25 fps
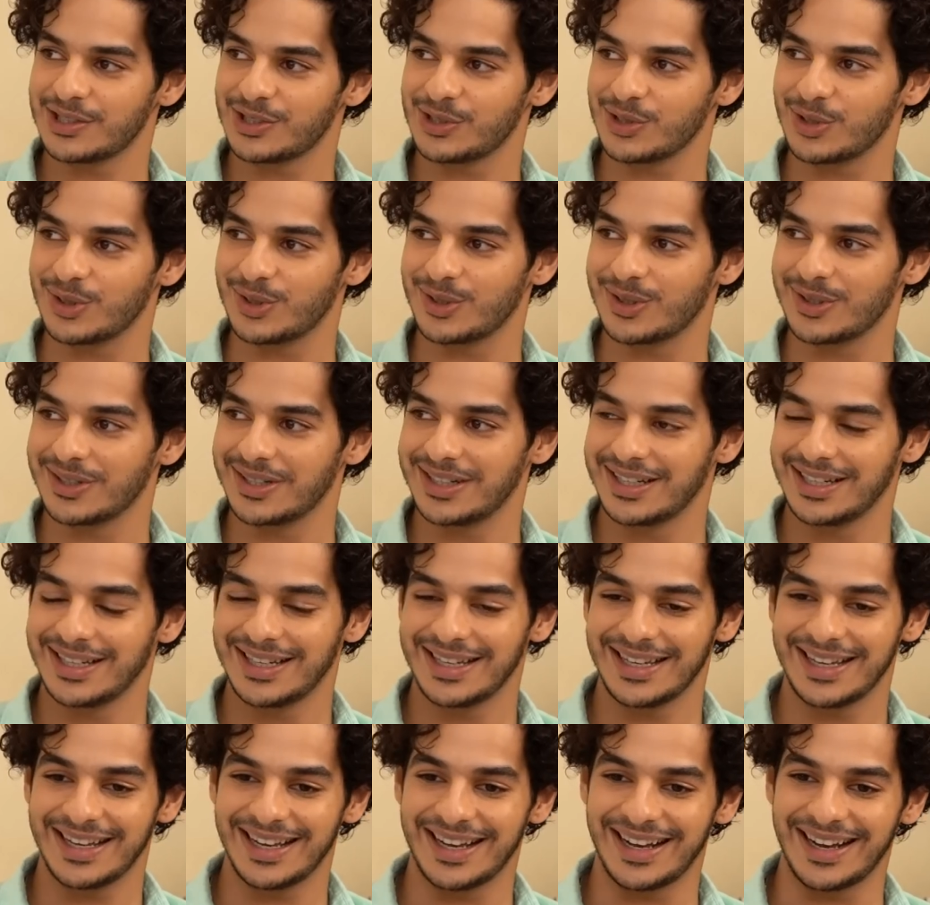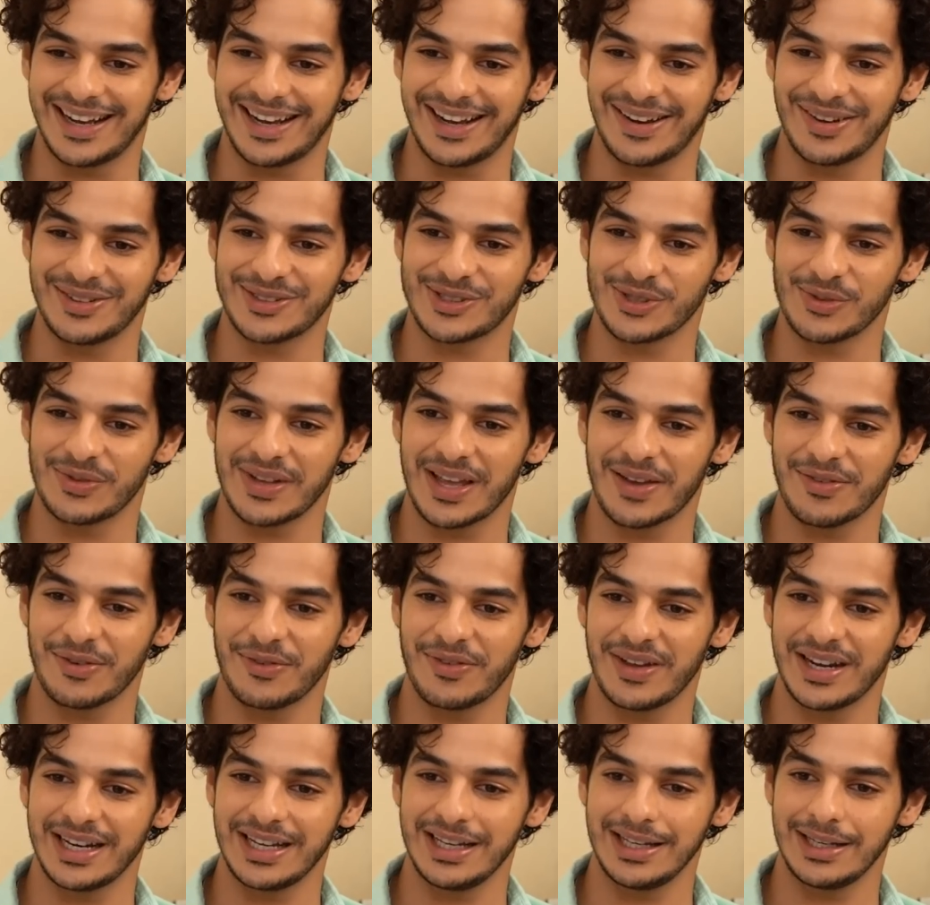So, uh, so we have a
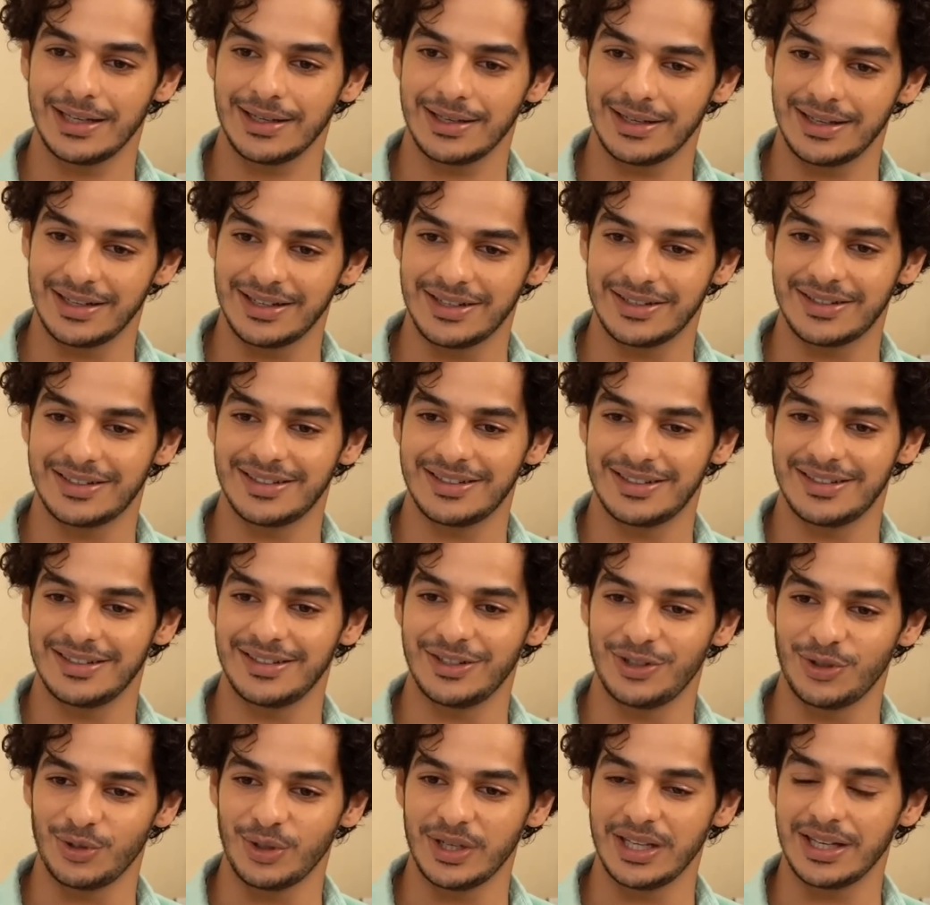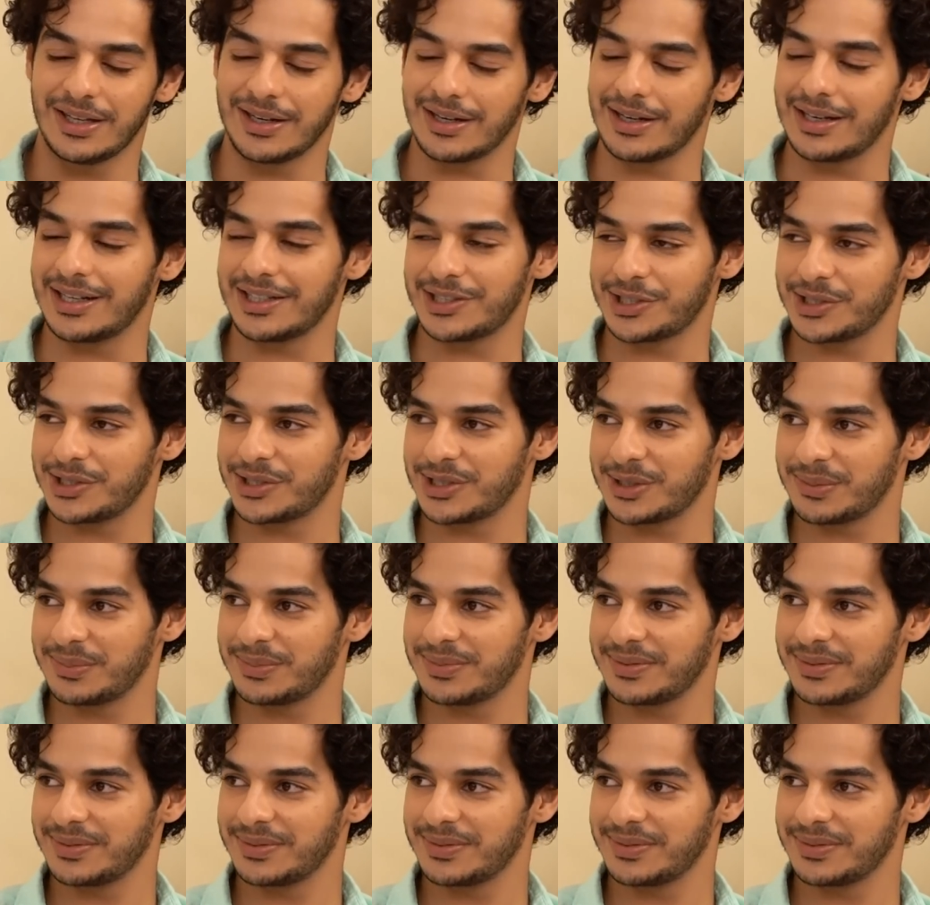very in unique relationship.